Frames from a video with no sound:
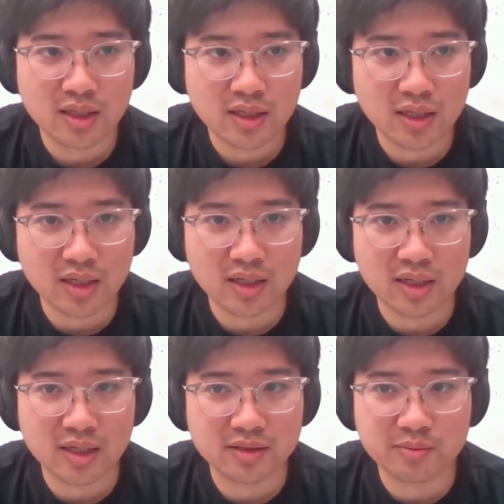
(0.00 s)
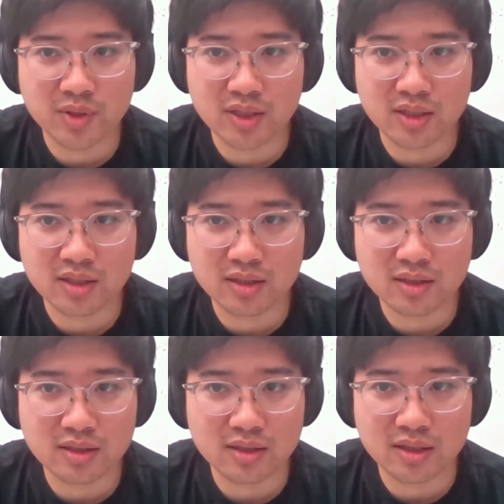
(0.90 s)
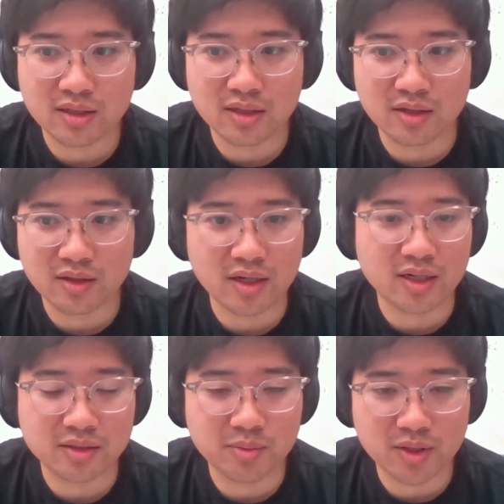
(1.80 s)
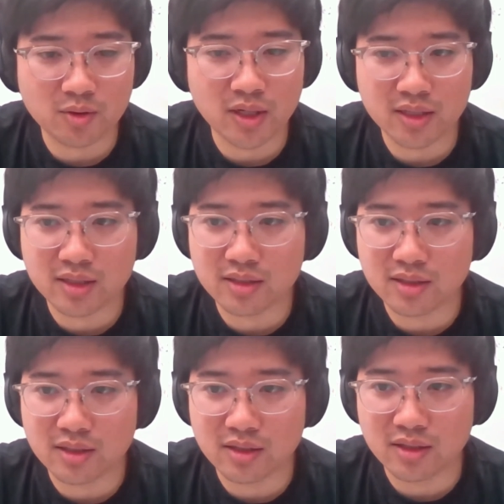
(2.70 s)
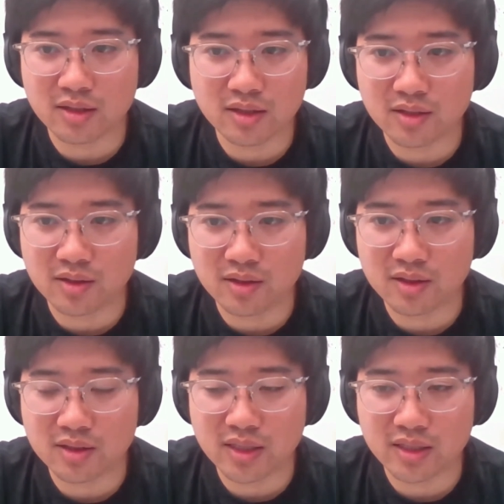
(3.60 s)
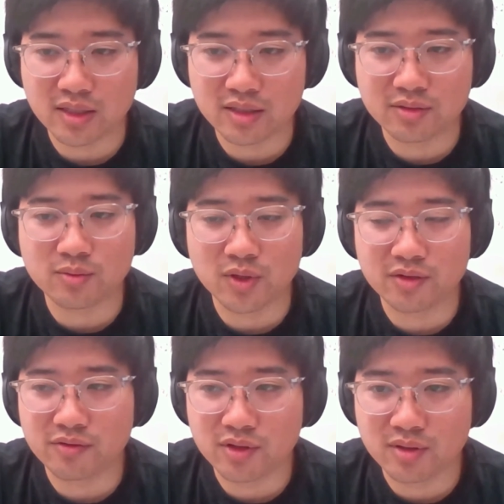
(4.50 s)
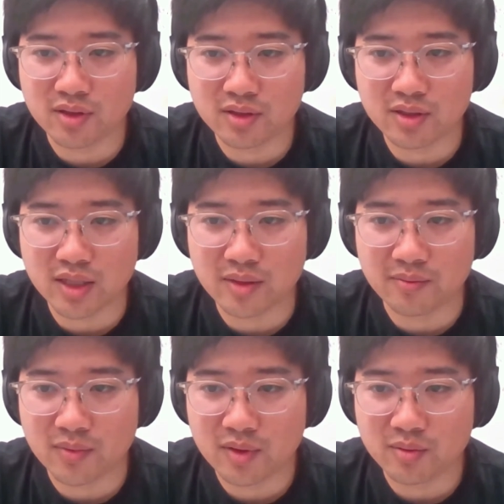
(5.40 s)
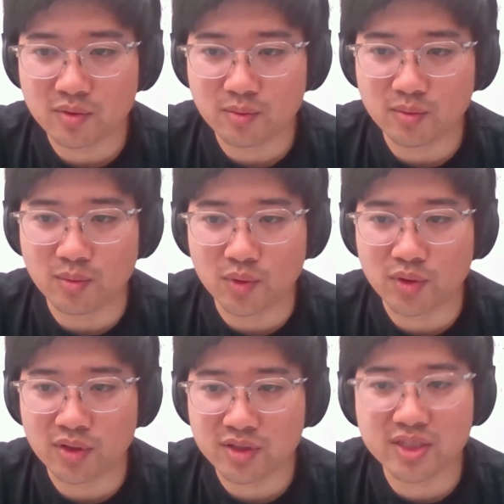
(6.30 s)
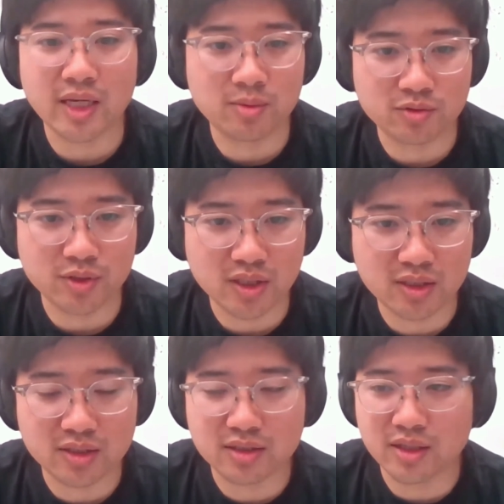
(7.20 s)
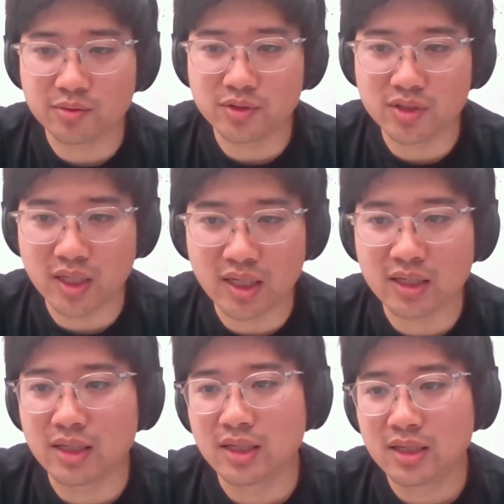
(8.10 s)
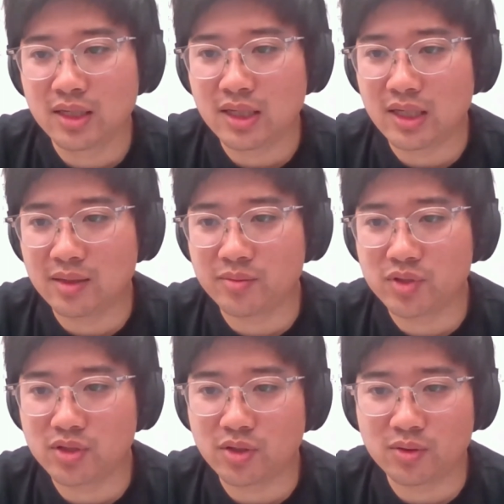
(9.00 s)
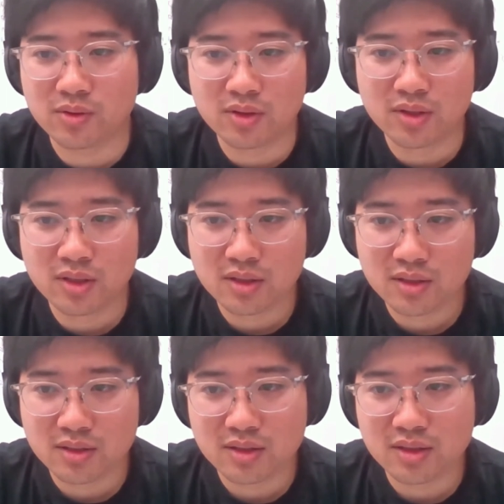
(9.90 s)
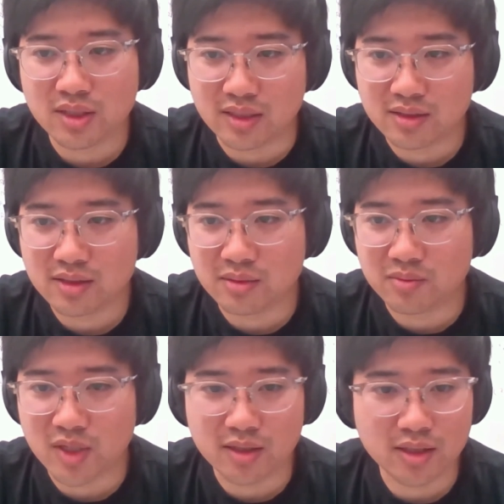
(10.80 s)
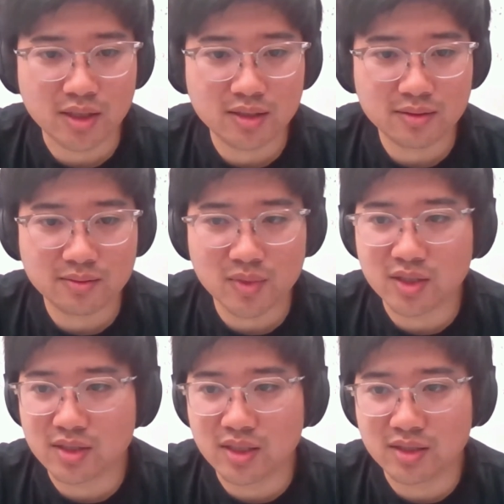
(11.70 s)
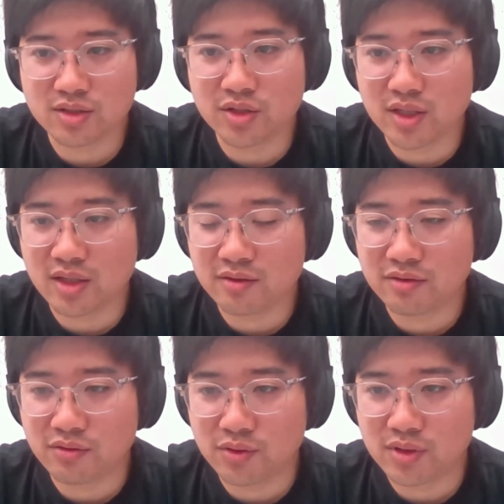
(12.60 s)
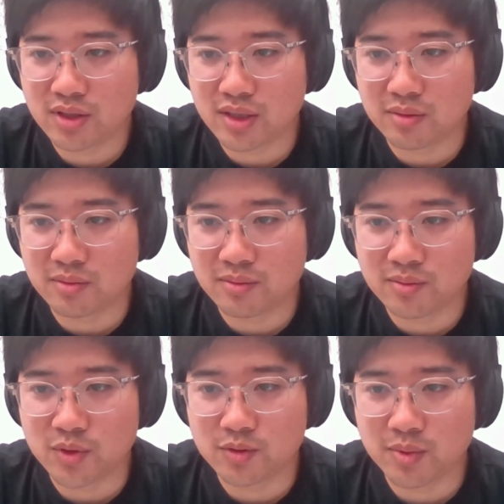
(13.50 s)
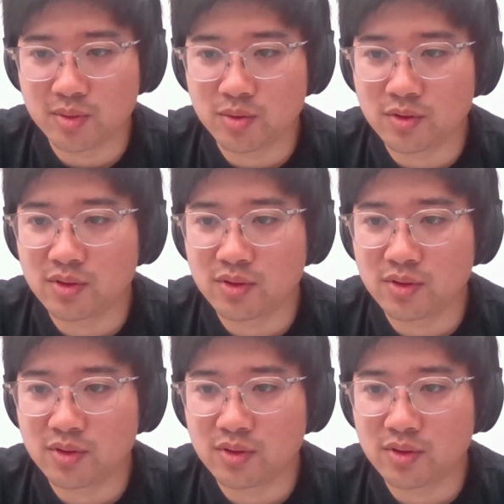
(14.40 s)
there has been quite, it's one of the more stable releases, I would say. So yes, I think it's good enough for most people.